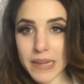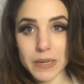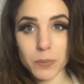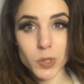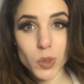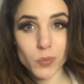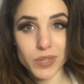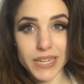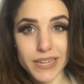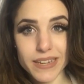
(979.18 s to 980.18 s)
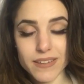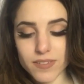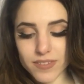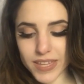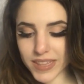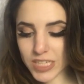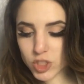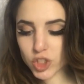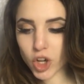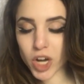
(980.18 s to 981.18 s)
Number 3 is the
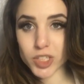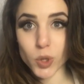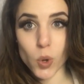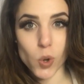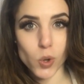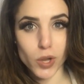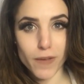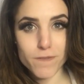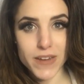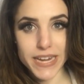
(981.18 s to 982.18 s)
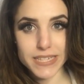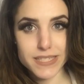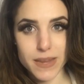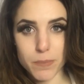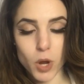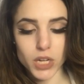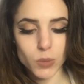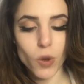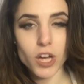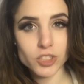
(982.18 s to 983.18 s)
charcoal face and body
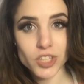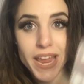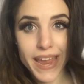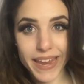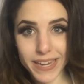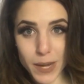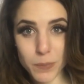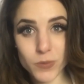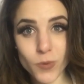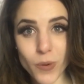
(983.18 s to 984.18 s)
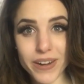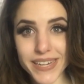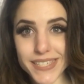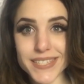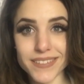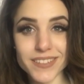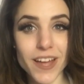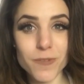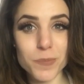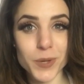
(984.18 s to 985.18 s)
wash. And number 4 is the
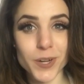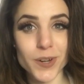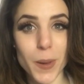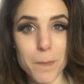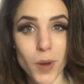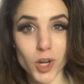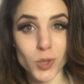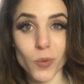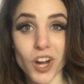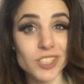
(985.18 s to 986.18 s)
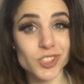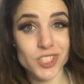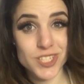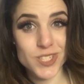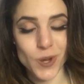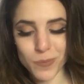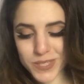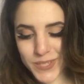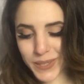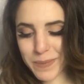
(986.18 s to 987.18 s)
Lovebird body wash soap.
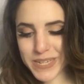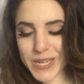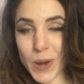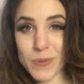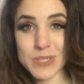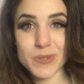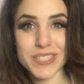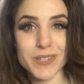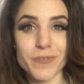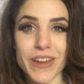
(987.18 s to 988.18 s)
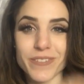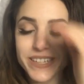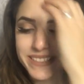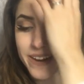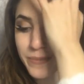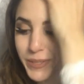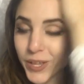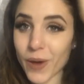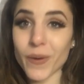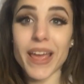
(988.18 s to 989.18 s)
So let me know which was your favorite down
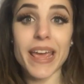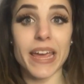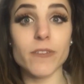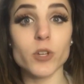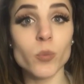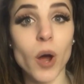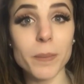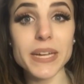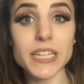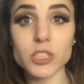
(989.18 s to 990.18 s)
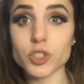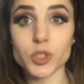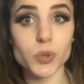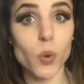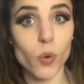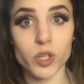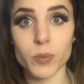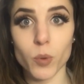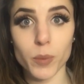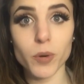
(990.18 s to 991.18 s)
below. If you want me to
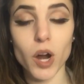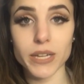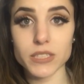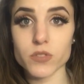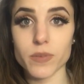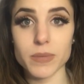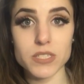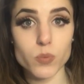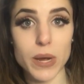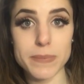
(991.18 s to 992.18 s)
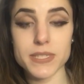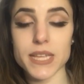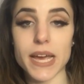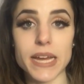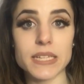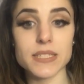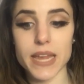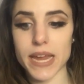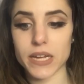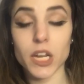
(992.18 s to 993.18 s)
order more products from this
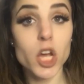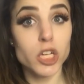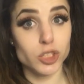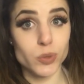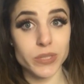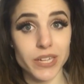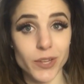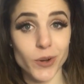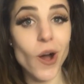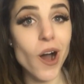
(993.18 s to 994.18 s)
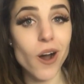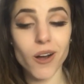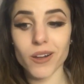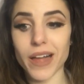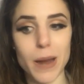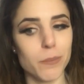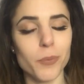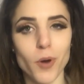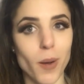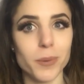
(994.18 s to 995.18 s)
website and do another haul, I'm
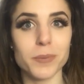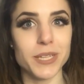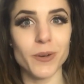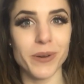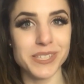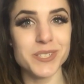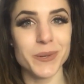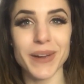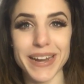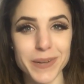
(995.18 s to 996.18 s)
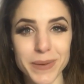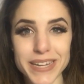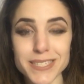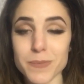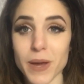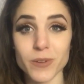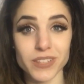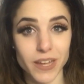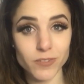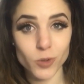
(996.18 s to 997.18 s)
probably going to anyways, but I would
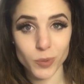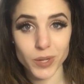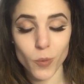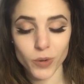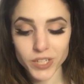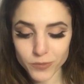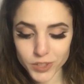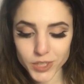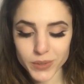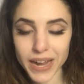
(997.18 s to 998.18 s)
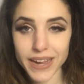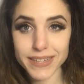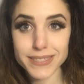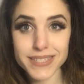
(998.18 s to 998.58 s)
love to record it for you guys.